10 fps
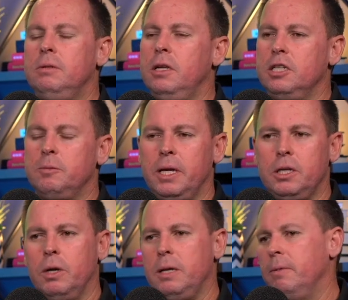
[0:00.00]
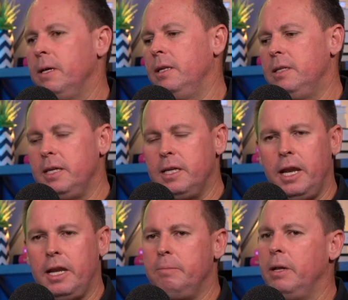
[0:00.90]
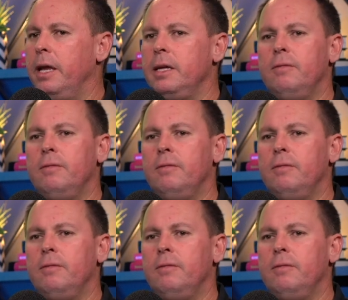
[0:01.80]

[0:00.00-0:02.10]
didn't get any planning